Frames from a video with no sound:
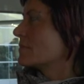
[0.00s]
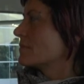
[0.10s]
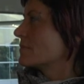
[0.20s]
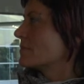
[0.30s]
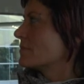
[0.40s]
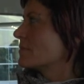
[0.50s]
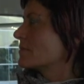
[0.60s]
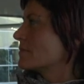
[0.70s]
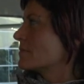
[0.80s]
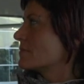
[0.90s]

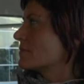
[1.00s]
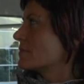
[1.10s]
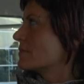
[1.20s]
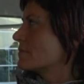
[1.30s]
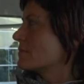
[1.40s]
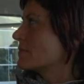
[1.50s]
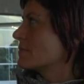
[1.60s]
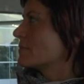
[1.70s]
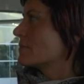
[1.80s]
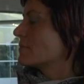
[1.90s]

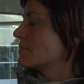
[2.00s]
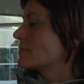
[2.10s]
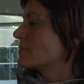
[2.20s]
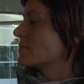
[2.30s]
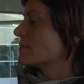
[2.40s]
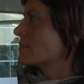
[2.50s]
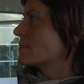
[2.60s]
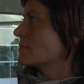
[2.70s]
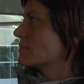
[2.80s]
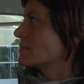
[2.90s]

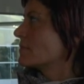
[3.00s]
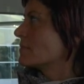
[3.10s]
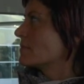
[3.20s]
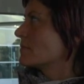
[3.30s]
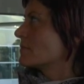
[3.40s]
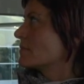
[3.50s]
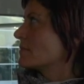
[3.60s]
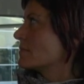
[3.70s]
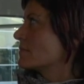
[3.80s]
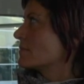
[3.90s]

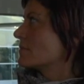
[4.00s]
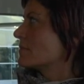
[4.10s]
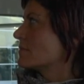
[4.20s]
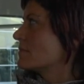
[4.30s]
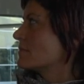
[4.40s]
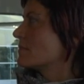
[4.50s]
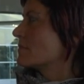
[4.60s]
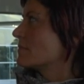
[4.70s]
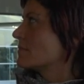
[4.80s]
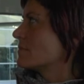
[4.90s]
The person shown says nothing.